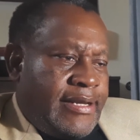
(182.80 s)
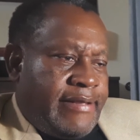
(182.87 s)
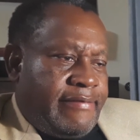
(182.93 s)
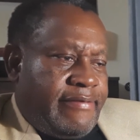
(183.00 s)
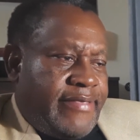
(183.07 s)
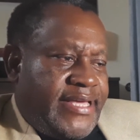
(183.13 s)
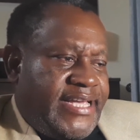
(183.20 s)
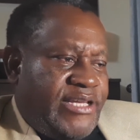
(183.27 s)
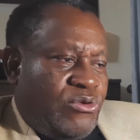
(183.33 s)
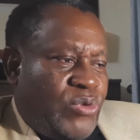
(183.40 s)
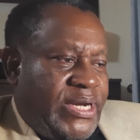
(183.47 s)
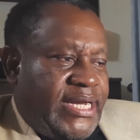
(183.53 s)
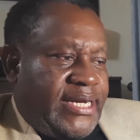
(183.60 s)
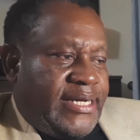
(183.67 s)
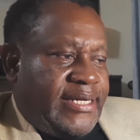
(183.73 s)
They
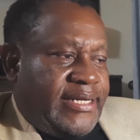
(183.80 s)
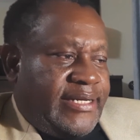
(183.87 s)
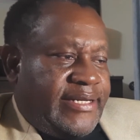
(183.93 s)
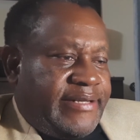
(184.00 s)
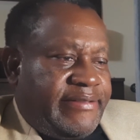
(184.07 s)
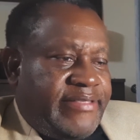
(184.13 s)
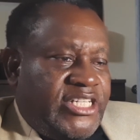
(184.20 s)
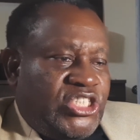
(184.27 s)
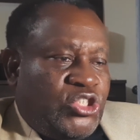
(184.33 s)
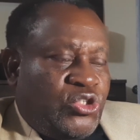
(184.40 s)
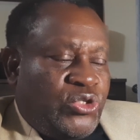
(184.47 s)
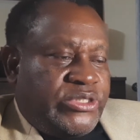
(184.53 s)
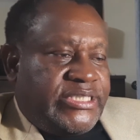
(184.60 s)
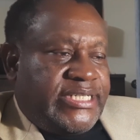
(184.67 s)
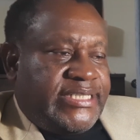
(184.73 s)
were the
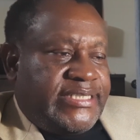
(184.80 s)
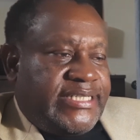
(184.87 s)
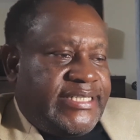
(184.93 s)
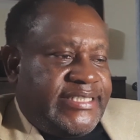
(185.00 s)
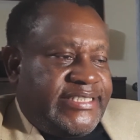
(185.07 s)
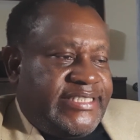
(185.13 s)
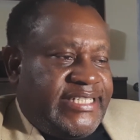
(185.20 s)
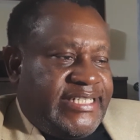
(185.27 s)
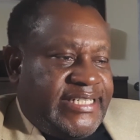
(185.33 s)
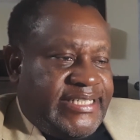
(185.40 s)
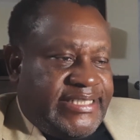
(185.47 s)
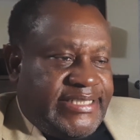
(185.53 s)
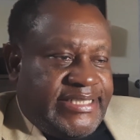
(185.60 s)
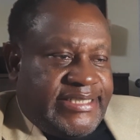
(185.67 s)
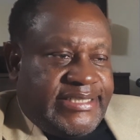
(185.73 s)
chosen
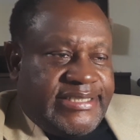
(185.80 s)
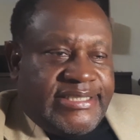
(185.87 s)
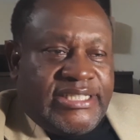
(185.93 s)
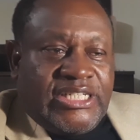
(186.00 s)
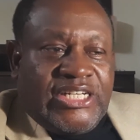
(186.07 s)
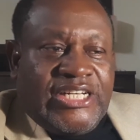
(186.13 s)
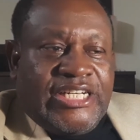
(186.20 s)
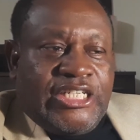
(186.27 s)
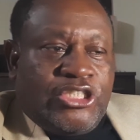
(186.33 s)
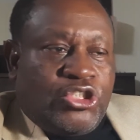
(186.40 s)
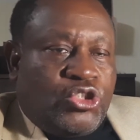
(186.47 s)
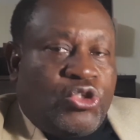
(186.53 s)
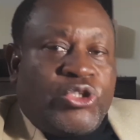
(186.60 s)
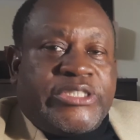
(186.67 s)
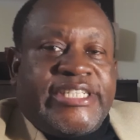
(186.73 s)
generation,
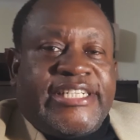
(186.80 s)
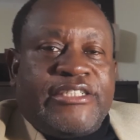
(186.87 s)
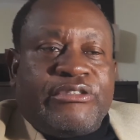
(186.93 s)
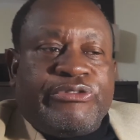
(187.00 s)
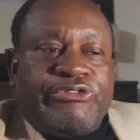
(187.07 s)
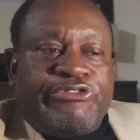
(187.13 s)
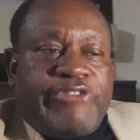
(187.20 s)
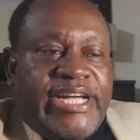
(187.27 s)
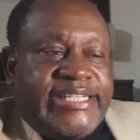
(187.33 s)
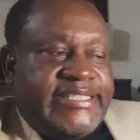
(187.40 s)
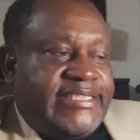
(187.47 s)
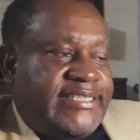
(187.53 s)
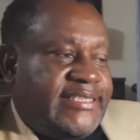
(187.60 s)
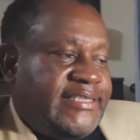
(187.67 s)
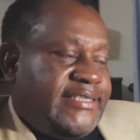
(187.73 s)
chosen to
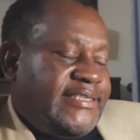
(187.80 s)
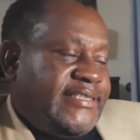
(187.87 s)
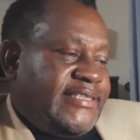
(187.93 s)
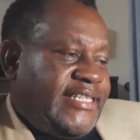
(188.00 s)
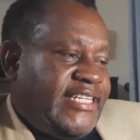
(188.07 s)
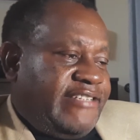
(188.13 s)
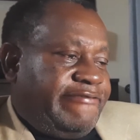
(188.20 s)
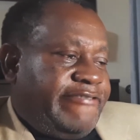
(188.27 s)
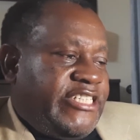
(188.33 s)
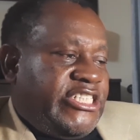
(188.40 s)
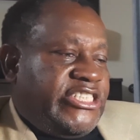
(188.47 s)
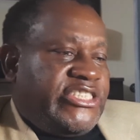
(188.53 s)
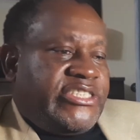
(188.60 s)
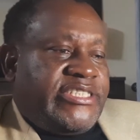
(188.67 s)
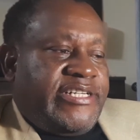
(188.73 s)
fight and
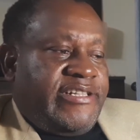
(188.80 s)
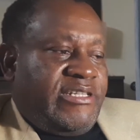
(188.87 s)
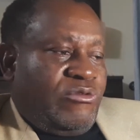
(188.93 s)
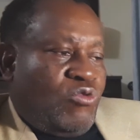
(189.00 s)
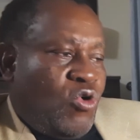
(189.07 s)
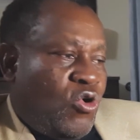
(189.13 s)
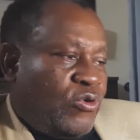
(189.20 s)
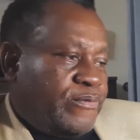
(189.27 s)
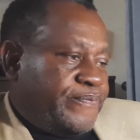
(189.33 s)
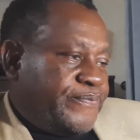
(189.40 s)
finish the war.